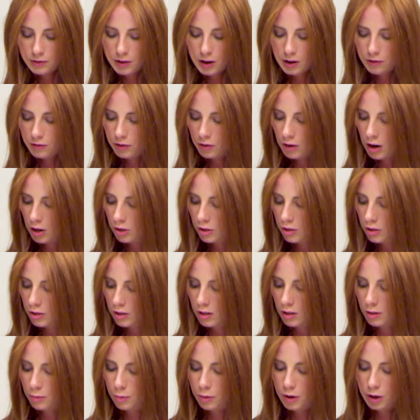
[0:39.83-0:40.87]
got a few options
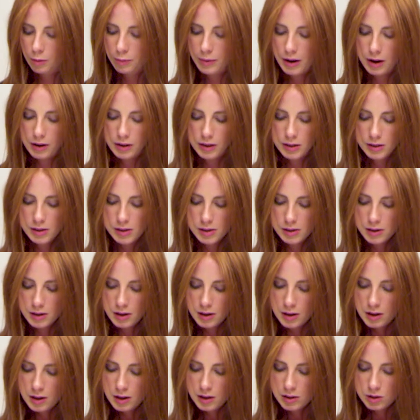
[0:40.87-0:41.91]
of the pearl powders.
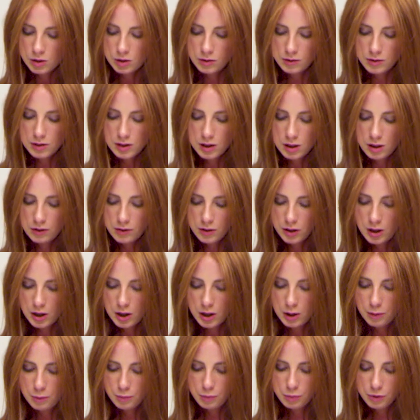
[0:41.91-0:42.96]
So
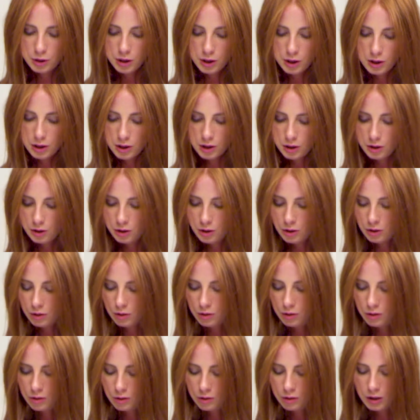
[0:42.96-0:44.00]
silver, blue,
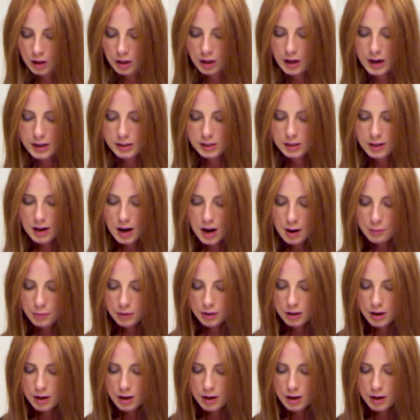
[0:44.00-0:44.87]
got a nice copper